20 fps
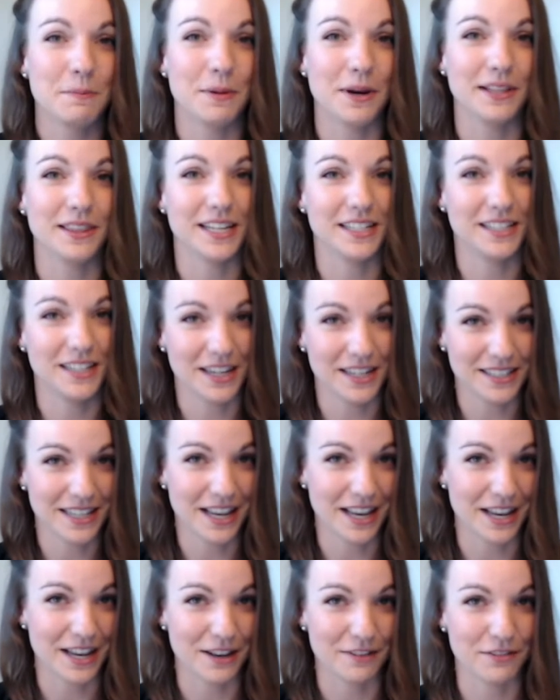that does
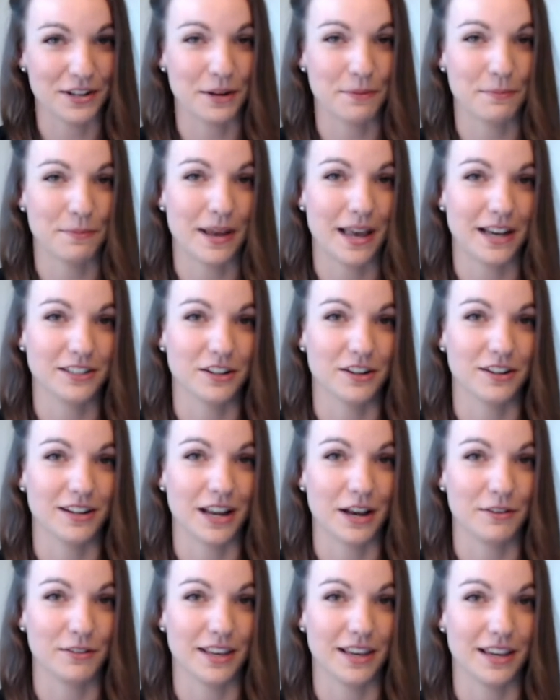have an impact on
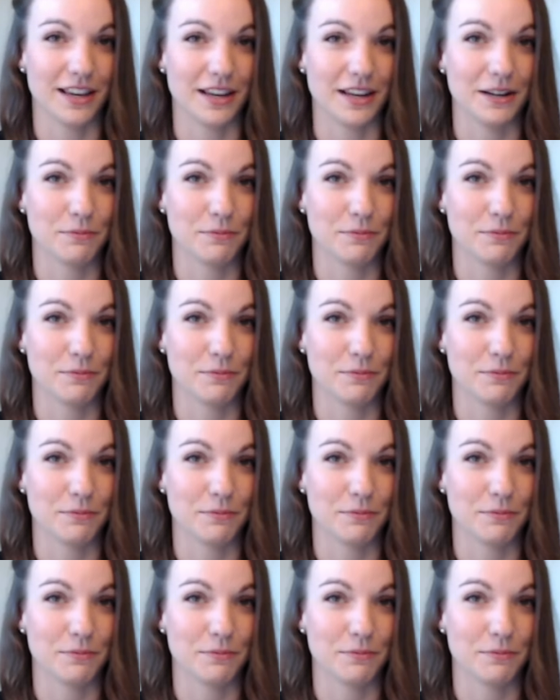how they